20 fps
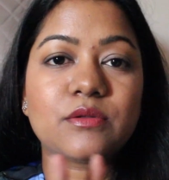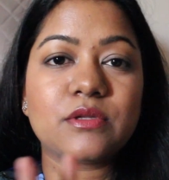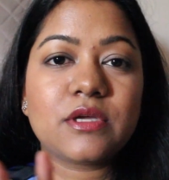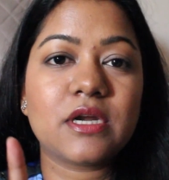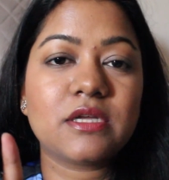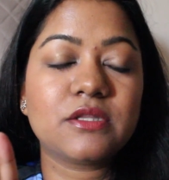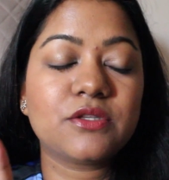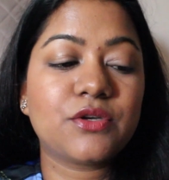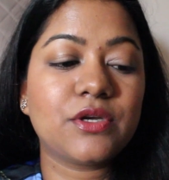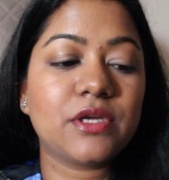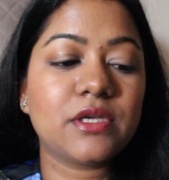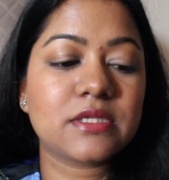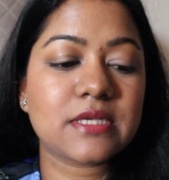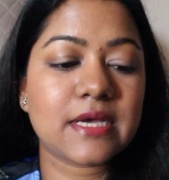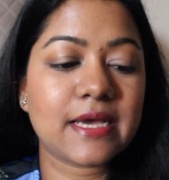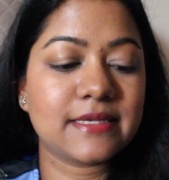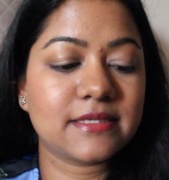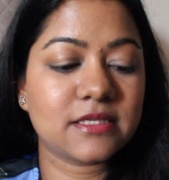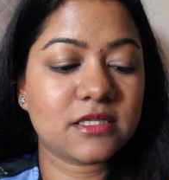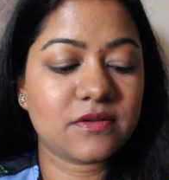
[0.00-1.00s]
there are 3
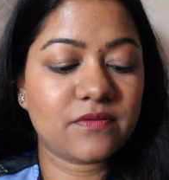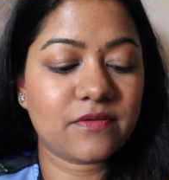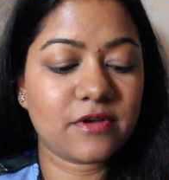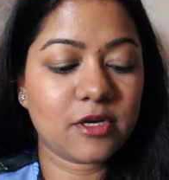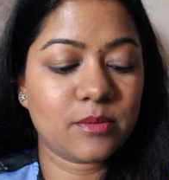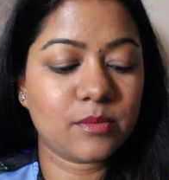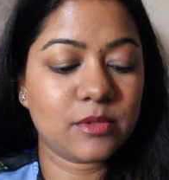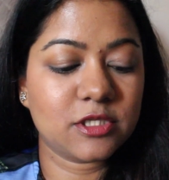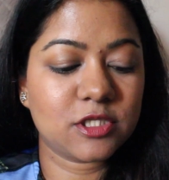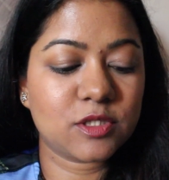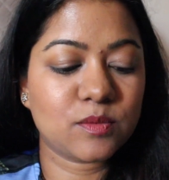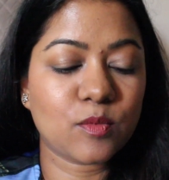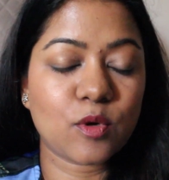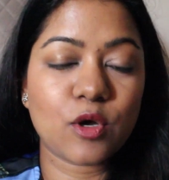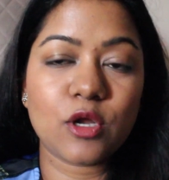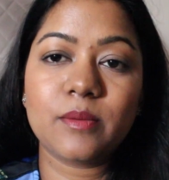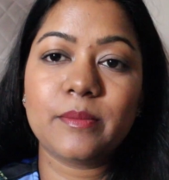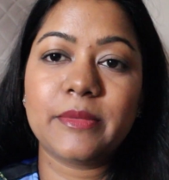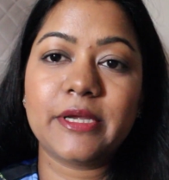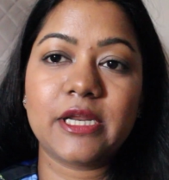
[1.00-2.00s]
sizes available:
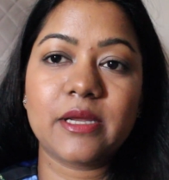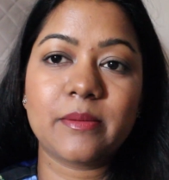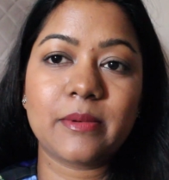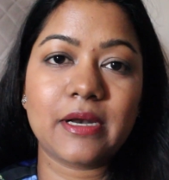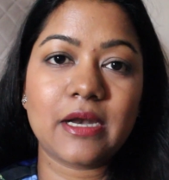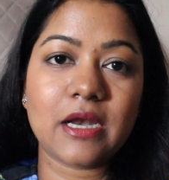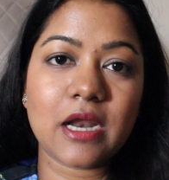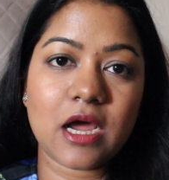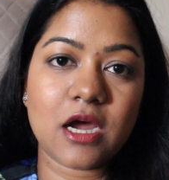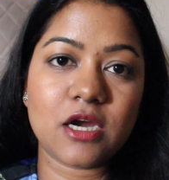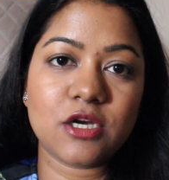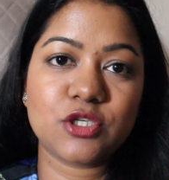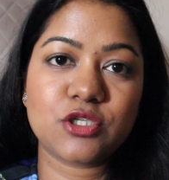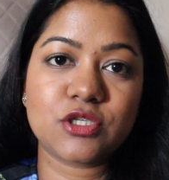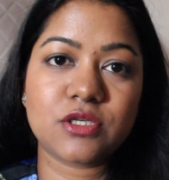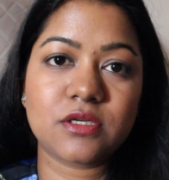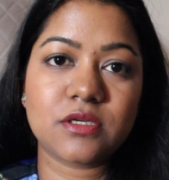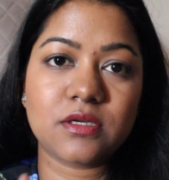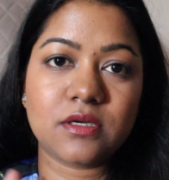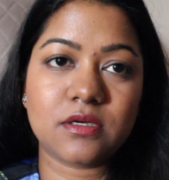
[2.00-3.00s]
small, medium and
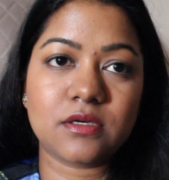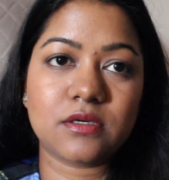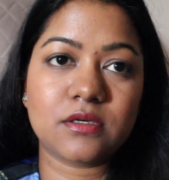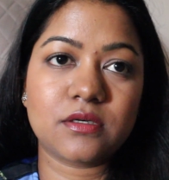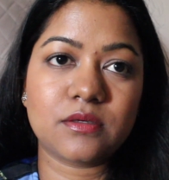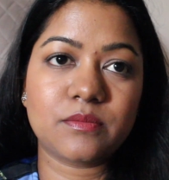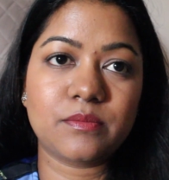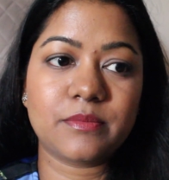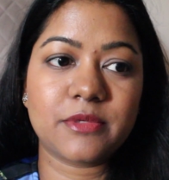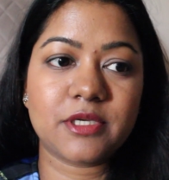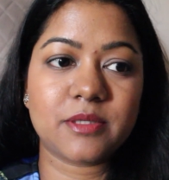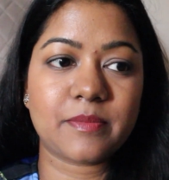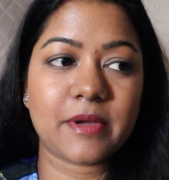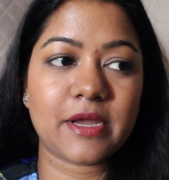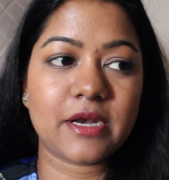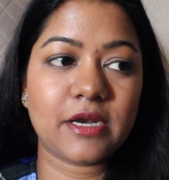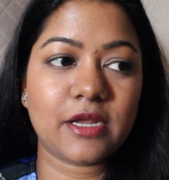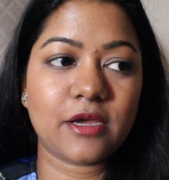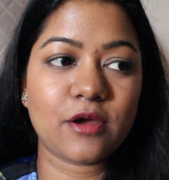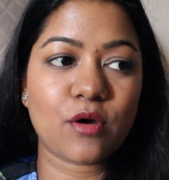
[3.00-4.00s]
large,
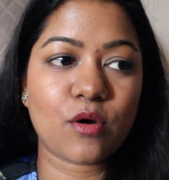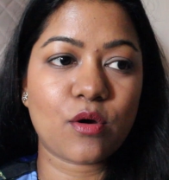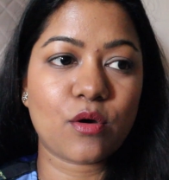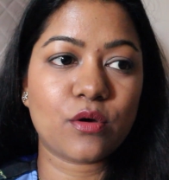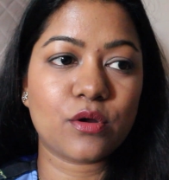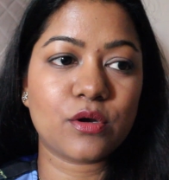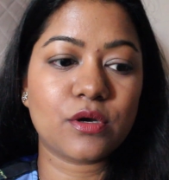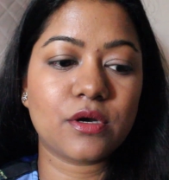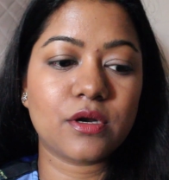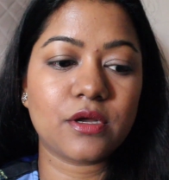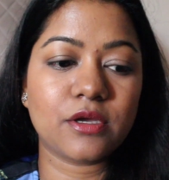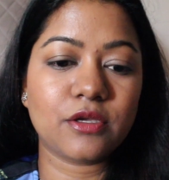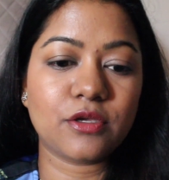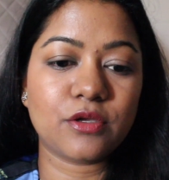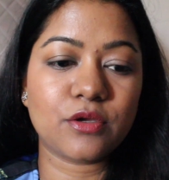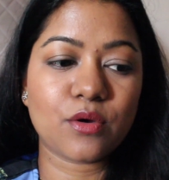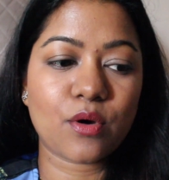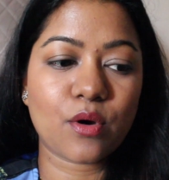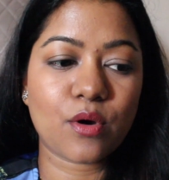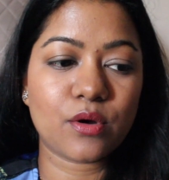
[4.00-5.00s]
depending on
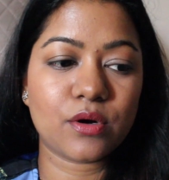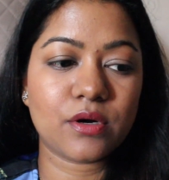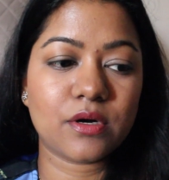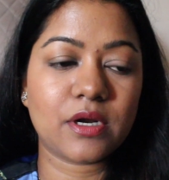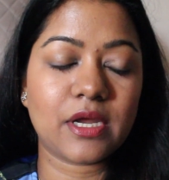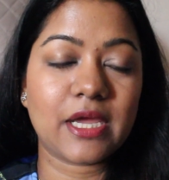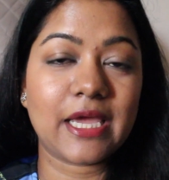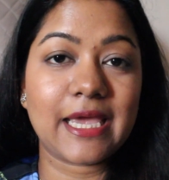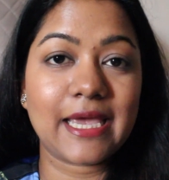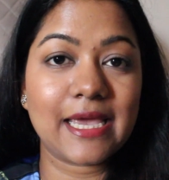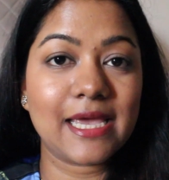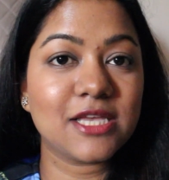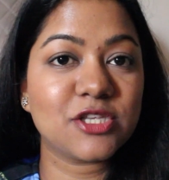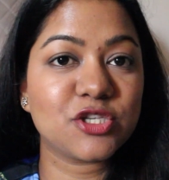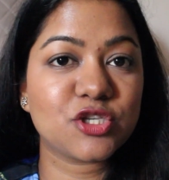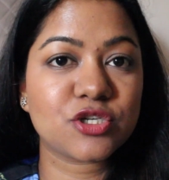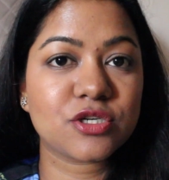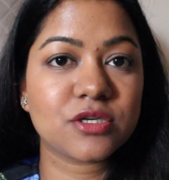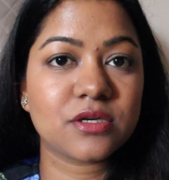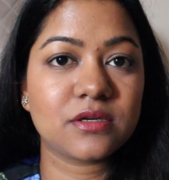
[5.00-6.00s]
your
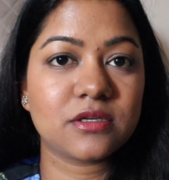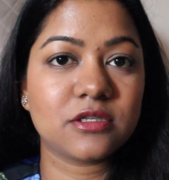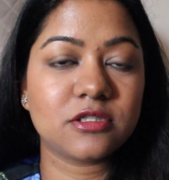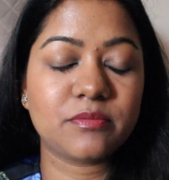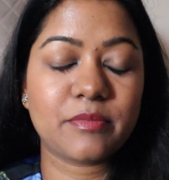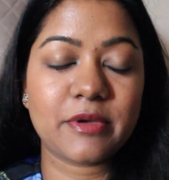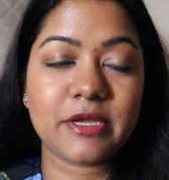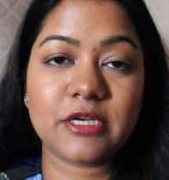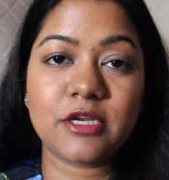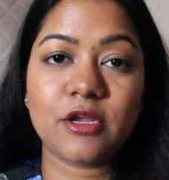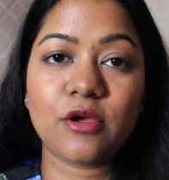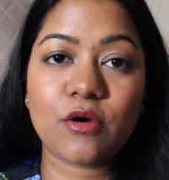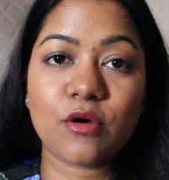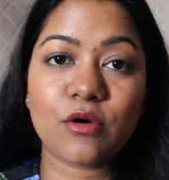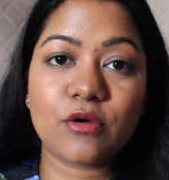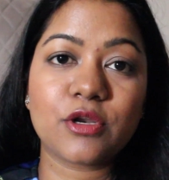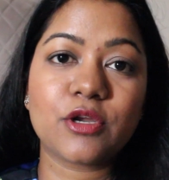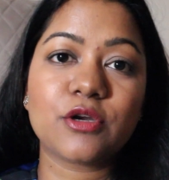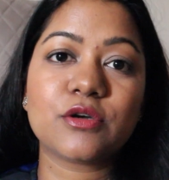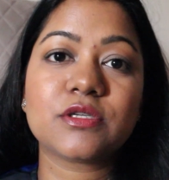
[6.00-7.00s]
age, depending
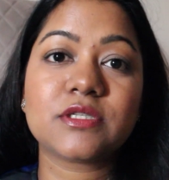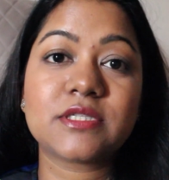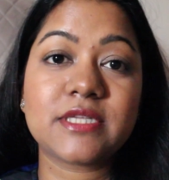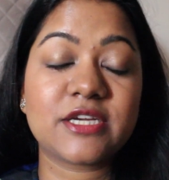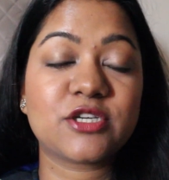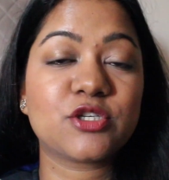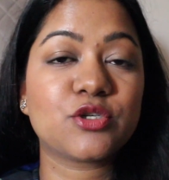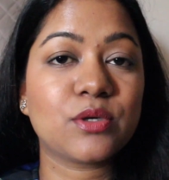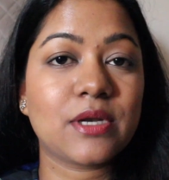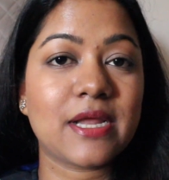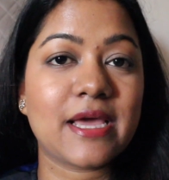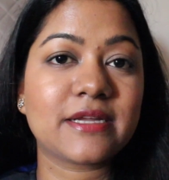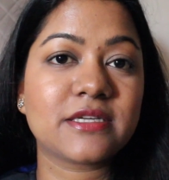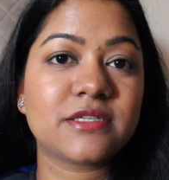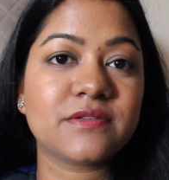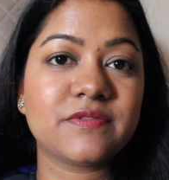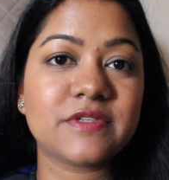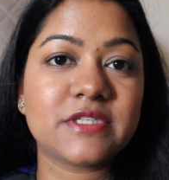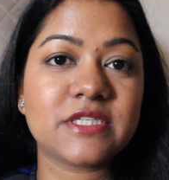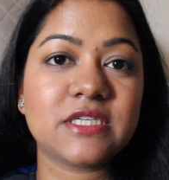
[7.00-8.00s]
on your sexual
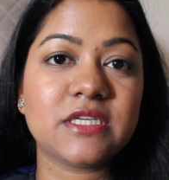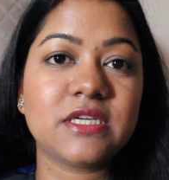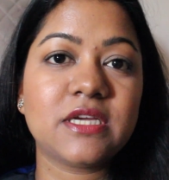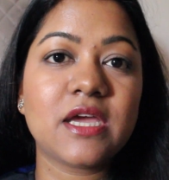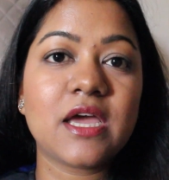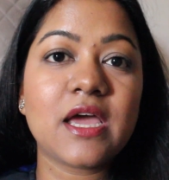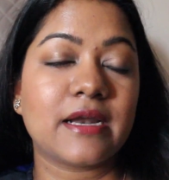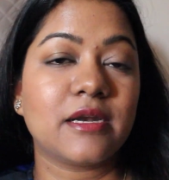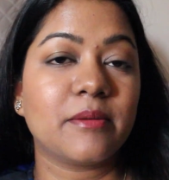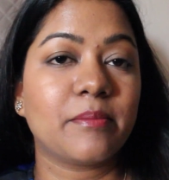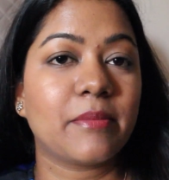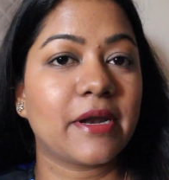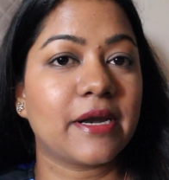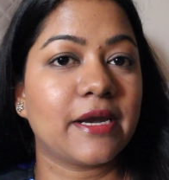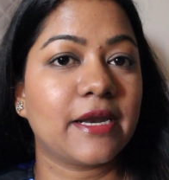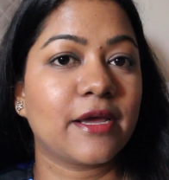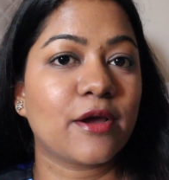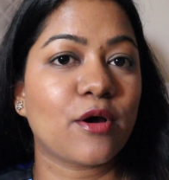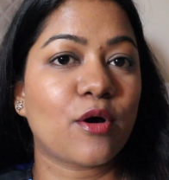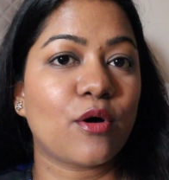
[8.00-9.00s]
activity, and
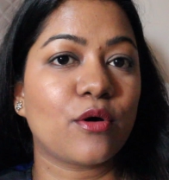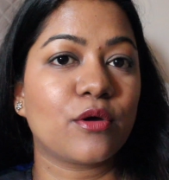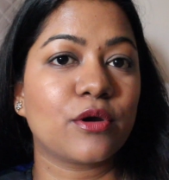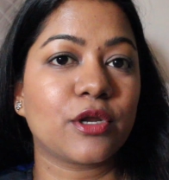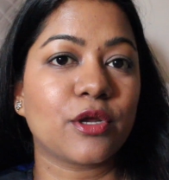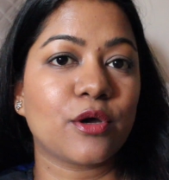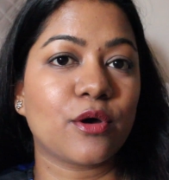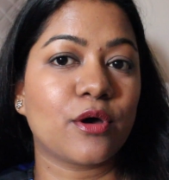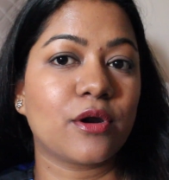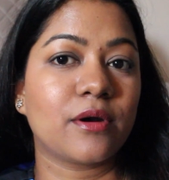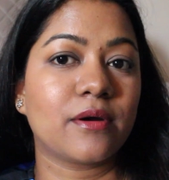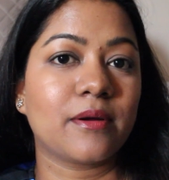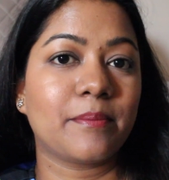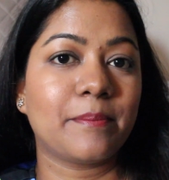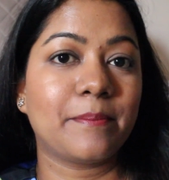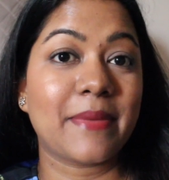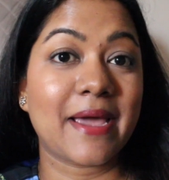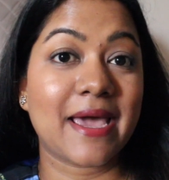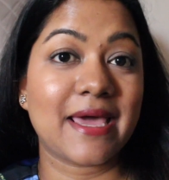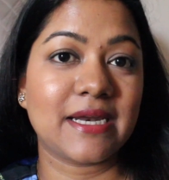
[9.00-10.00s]
depending on your
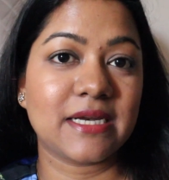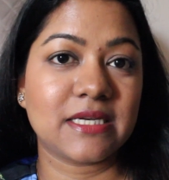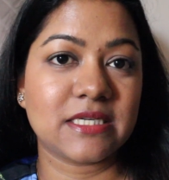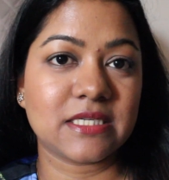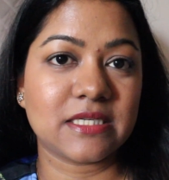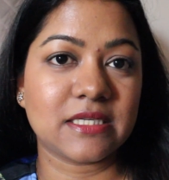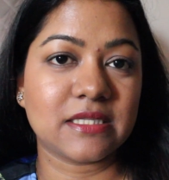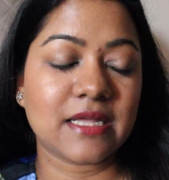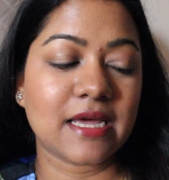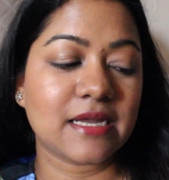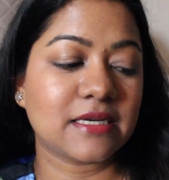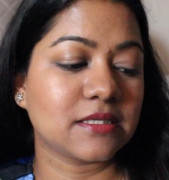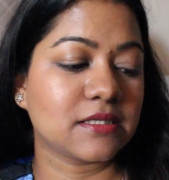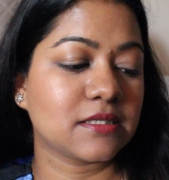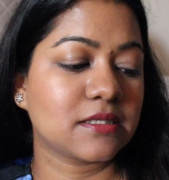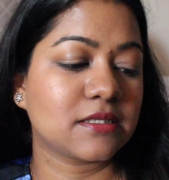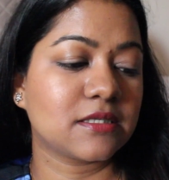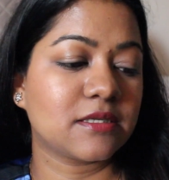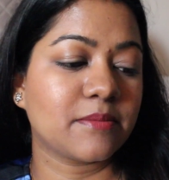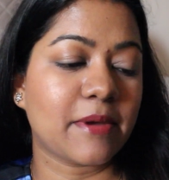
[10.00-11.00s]
parity, that
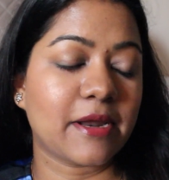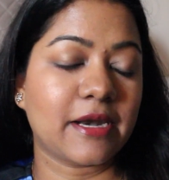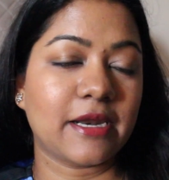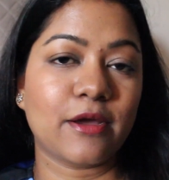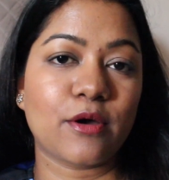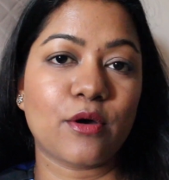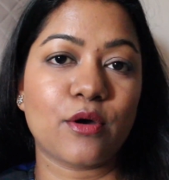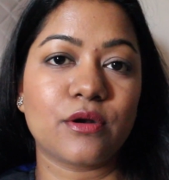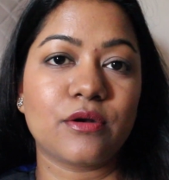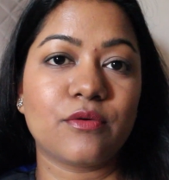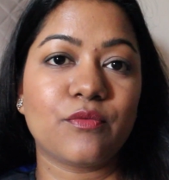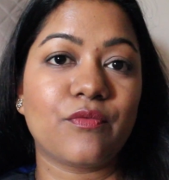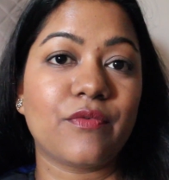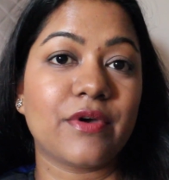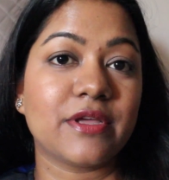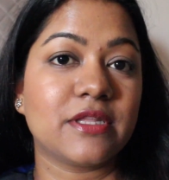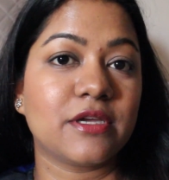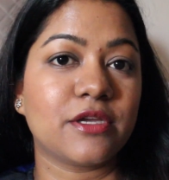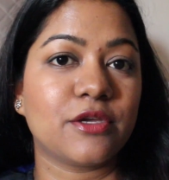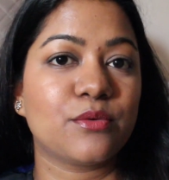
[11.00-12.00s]
is depending on
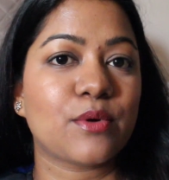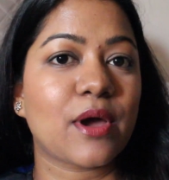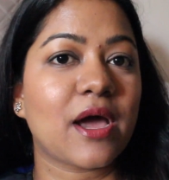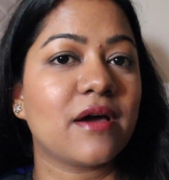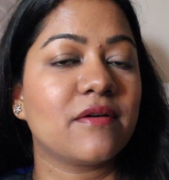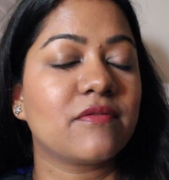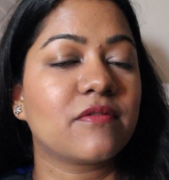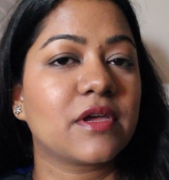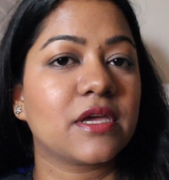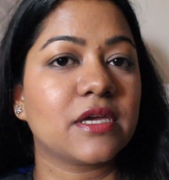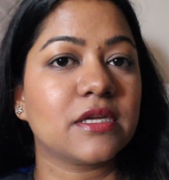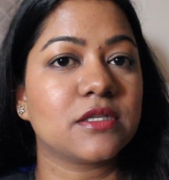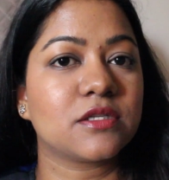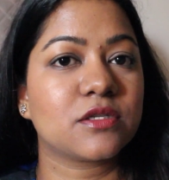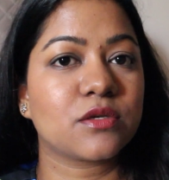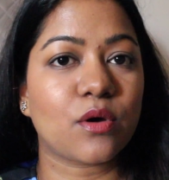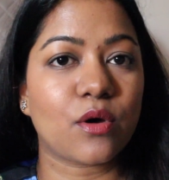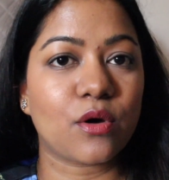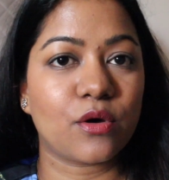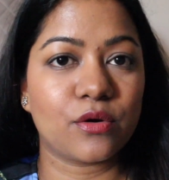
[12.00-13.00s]
whether you have
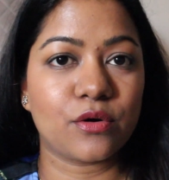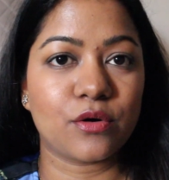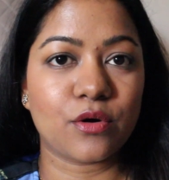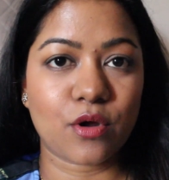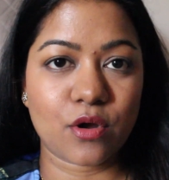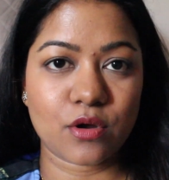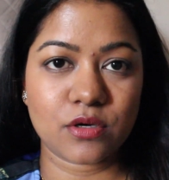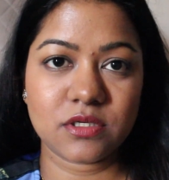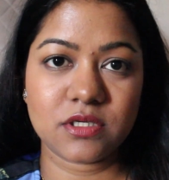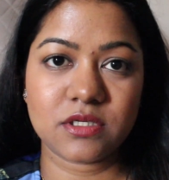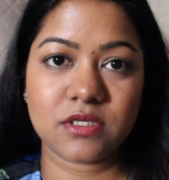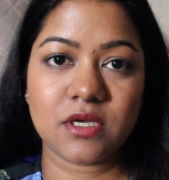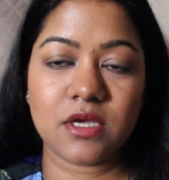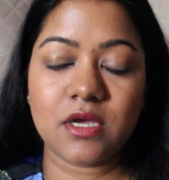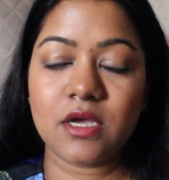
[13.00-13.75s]
kids or not.